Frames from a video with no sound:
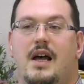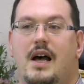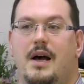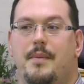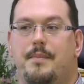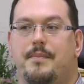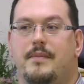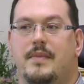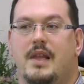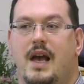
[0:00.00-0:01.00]
Um,
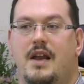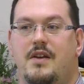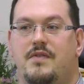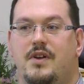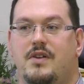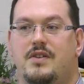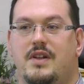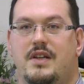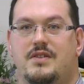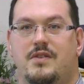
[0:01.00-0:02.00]
and you can feel also
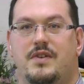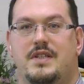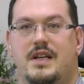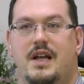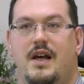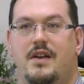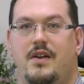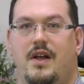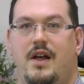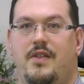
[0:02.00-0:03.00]
that service at
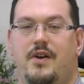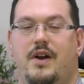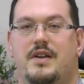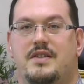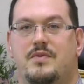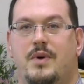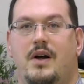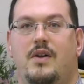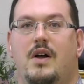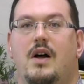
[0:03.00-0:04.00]
other, areas as
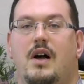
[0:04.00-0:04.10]
well.